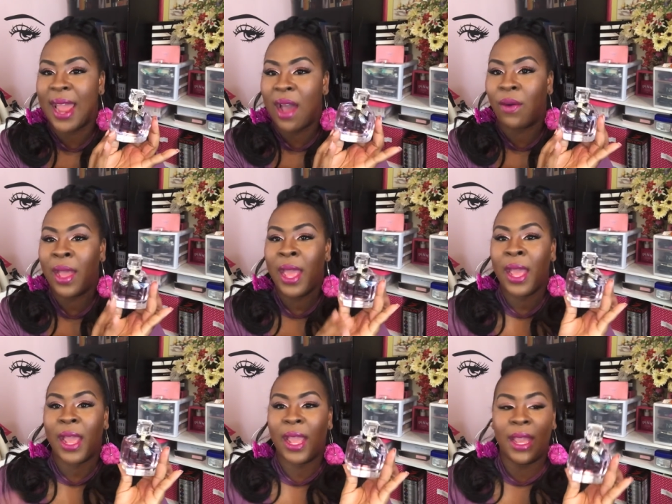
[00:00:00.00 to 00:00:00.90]
out
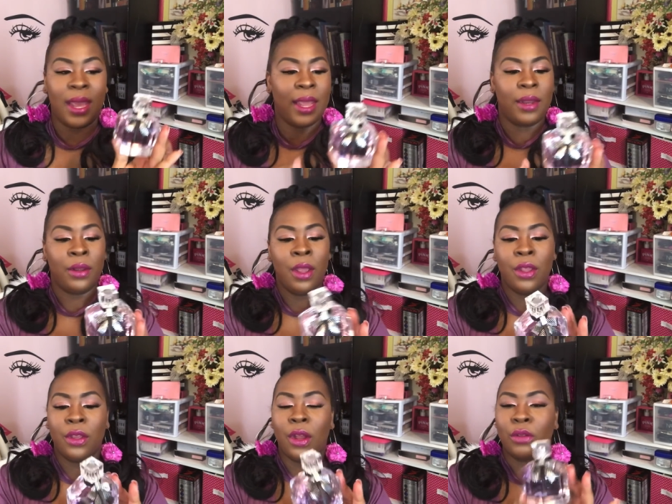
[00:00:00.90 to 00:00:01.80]
and,
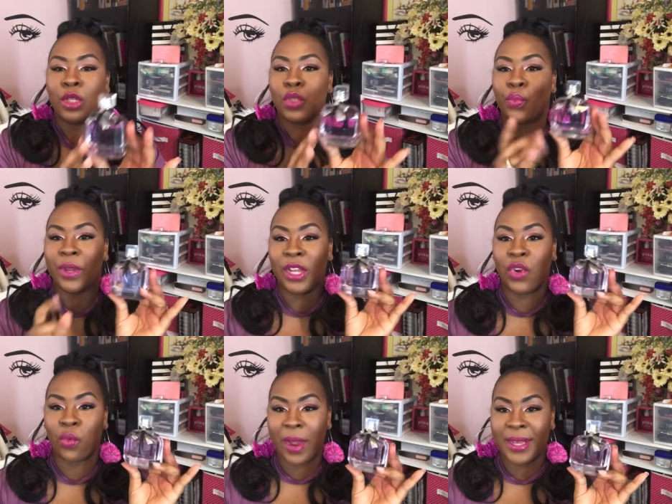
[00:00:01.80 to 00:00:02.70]
you know, just really
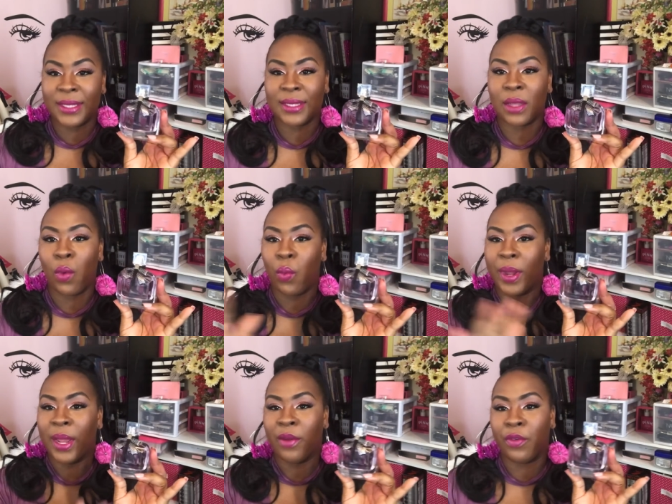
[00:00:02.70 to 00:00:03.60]
grace
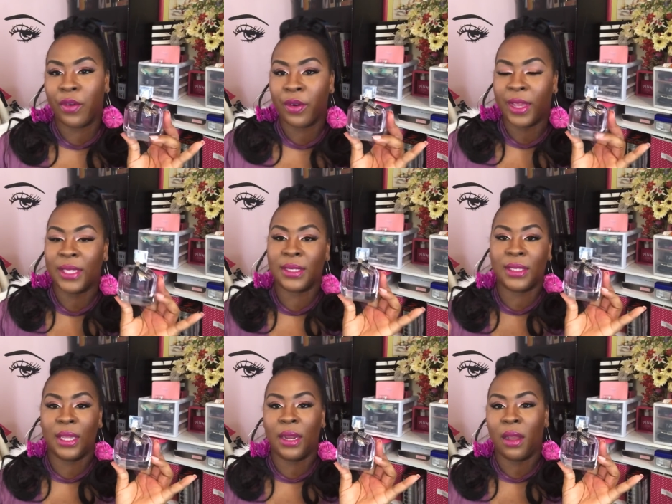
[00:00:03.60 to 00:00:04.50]
whatever it's
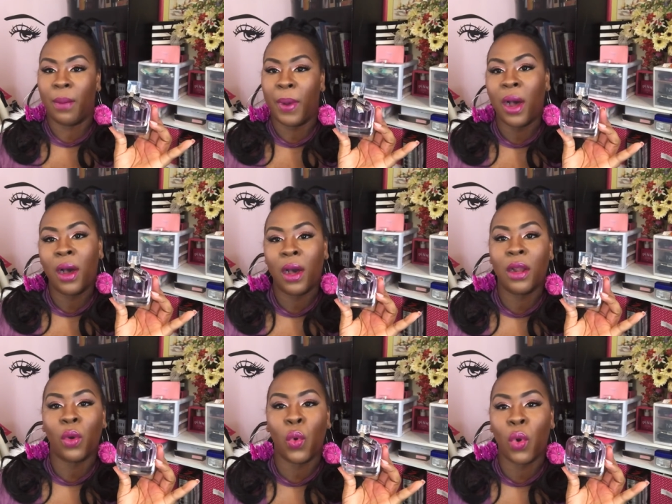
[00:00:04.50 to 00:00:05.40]
sitting
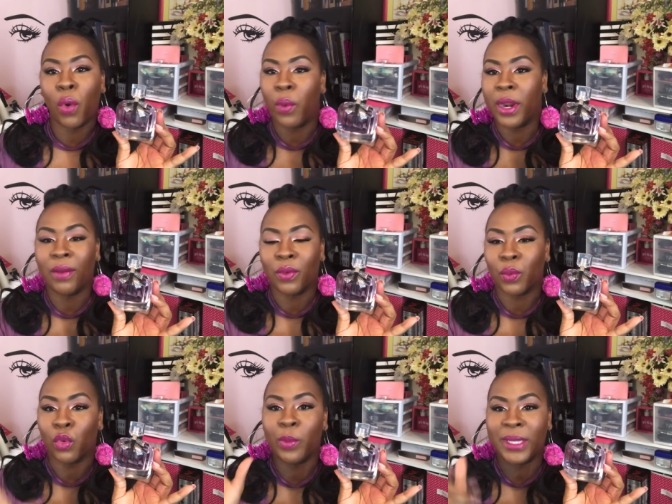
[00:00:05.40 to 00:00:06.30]
upon or whatever
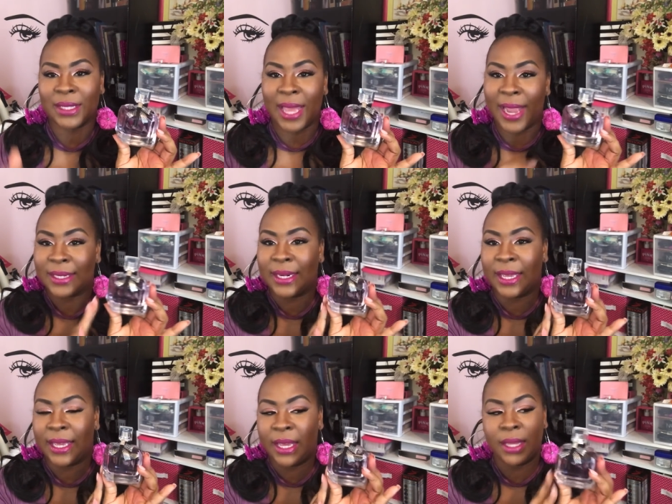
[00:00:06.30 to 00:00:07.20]
room it's
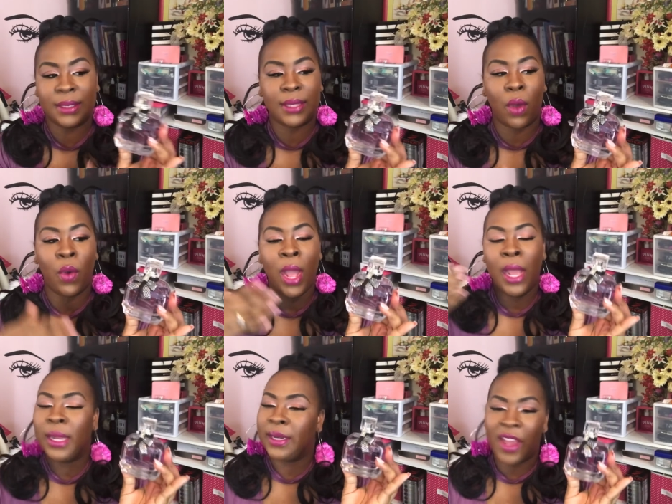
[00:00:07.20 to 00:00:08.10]
actually in. So
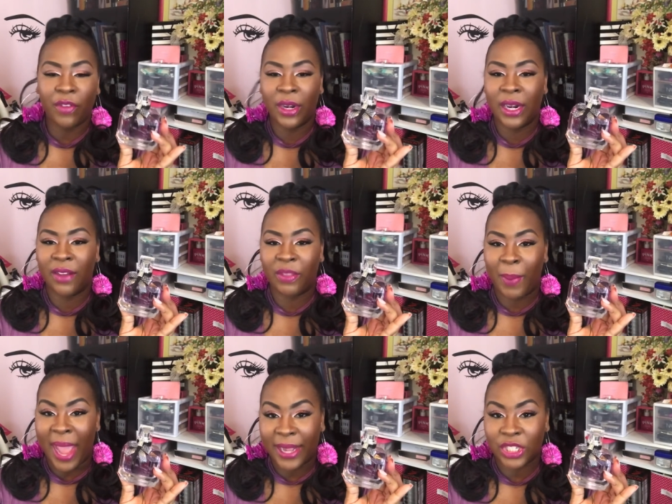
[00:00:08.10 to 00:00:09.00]
definitely love the
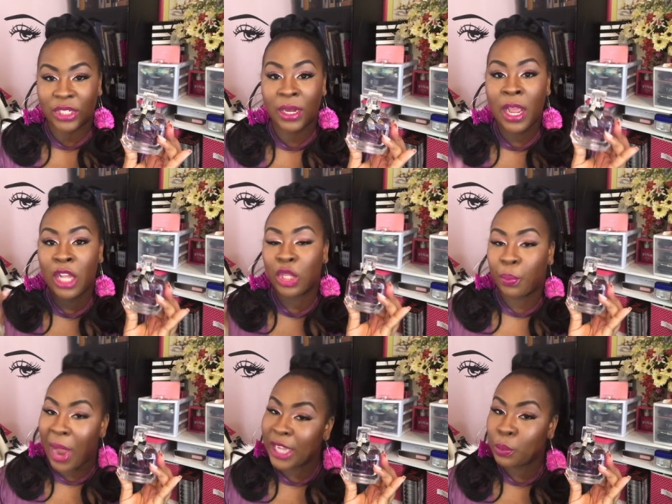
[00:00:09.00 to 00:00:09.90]
packaging. The
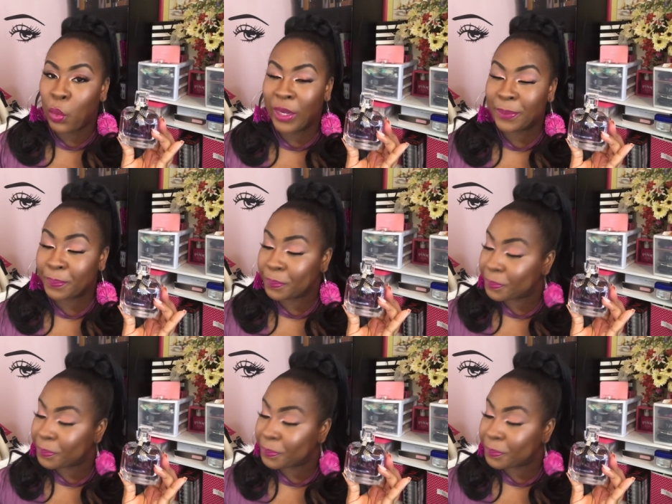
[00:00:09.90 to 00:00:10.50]
price point